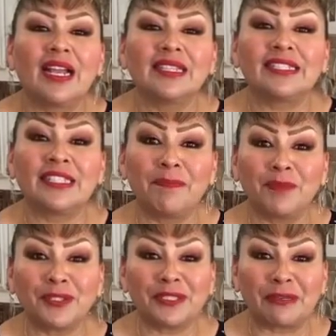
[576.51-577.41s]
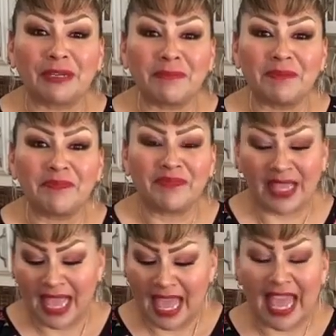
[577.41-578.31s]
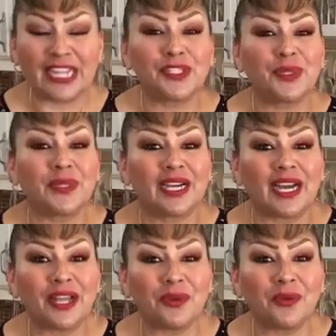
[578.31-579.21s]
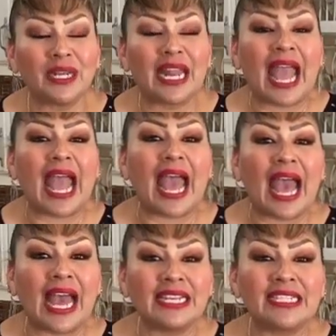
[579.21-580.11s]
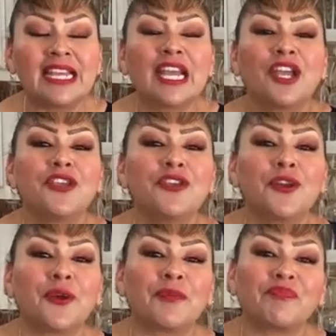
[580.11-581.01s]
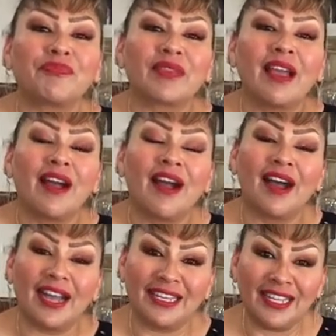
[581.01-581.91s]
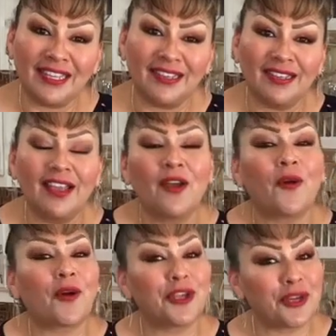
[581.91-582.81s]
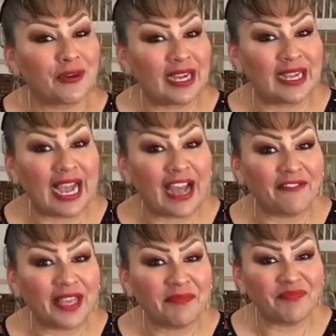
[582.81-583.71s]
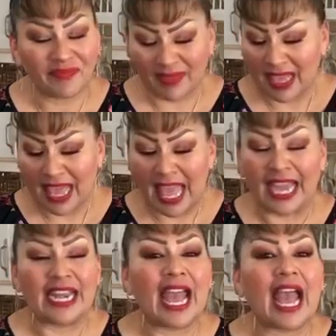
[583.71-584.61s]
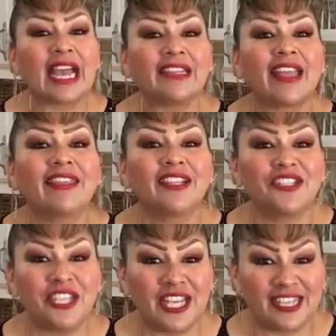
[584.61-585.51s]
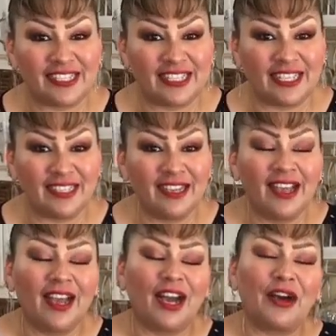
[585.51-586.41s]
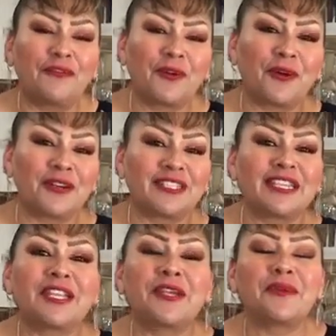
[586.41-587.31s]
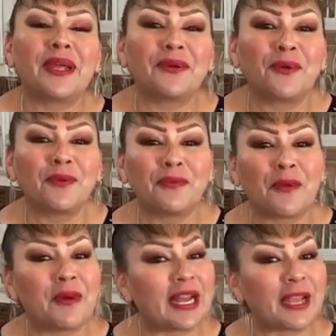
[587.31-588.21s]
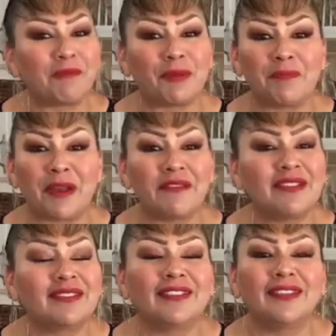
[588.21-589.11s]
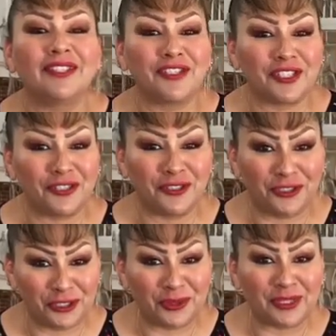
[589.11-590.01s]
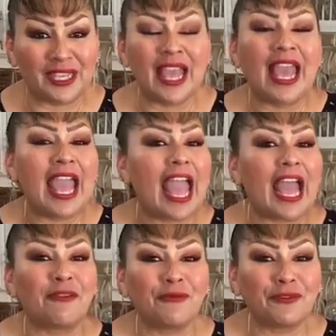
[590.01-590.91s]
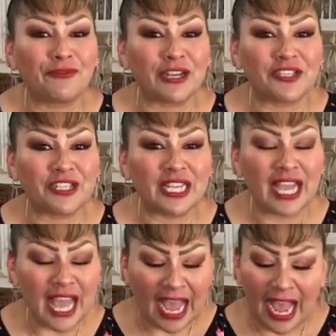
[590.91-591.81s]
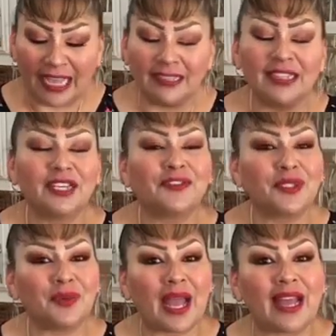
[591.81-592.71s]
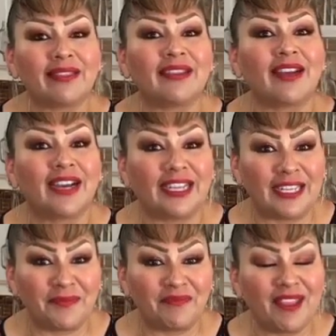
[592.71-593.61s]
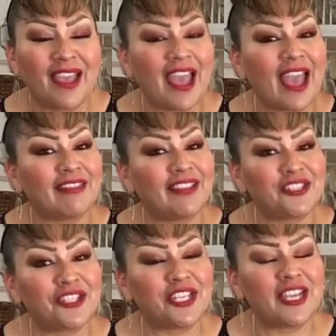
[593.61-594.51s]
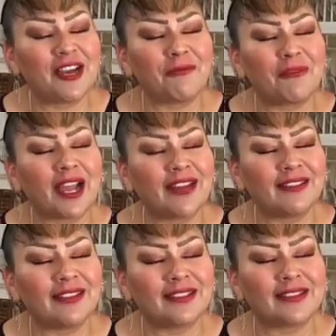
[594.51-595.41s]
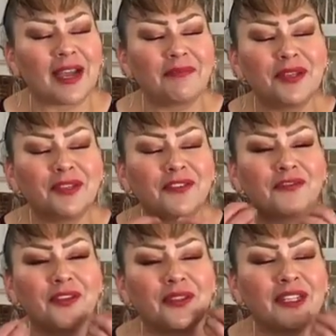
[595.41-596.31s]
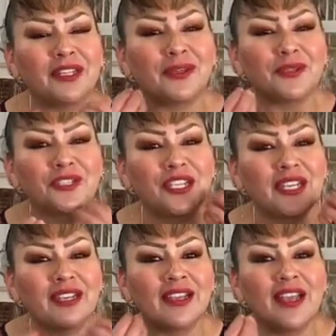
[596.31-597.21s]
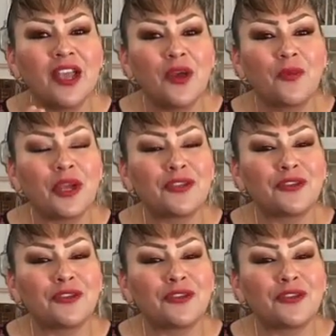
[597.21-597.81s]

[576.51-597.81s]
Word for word: simple syrup, and to the other one, add your honey or your agave and add the chia seed. Of course, here at home, when I prepare this delicious juice and refreshing. I love to add the honey and the chia right on the top. You could feel the little chia when you're